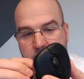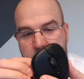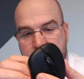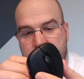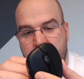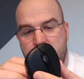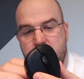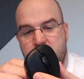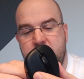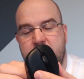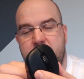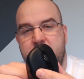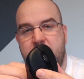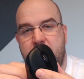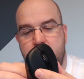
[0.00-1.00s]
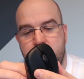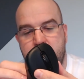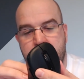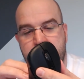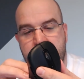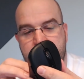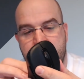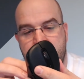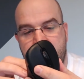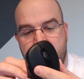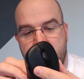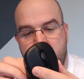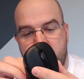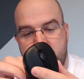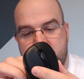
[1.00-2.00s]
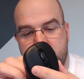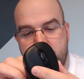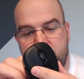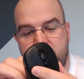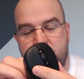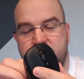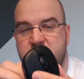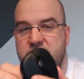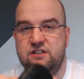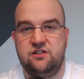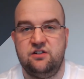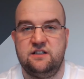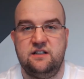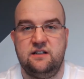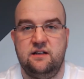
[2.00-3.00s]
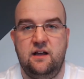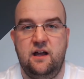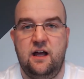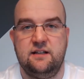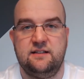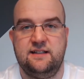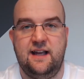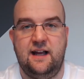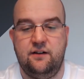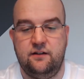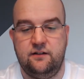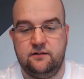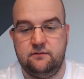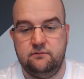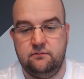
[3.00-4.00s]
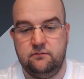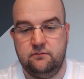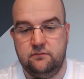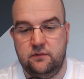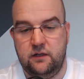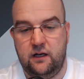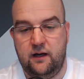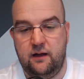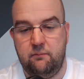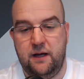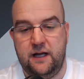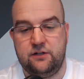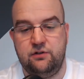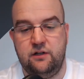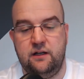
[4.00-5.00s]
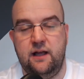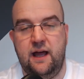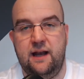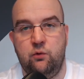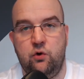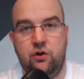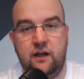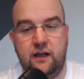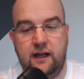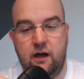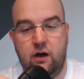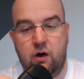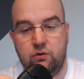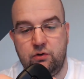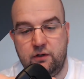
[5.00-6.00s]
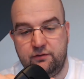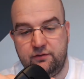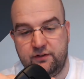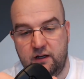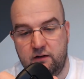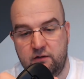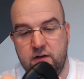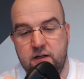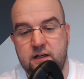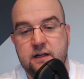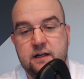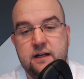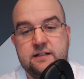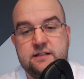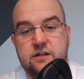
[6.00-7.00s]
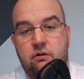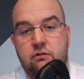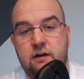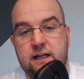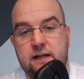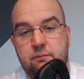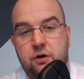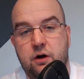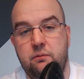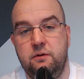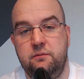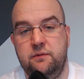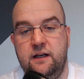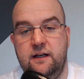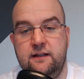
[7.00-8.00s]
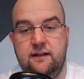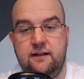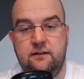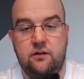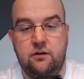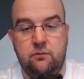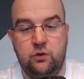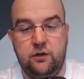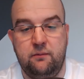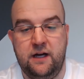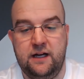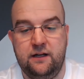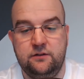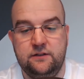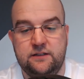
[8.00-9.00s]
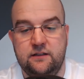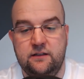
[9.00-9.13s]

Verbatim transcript: I don't think it came with a battery, if I'm honest, but it's just a, a standard like battery that anyone can get hold of. So it's not really a problem that it didn't come with a mouse.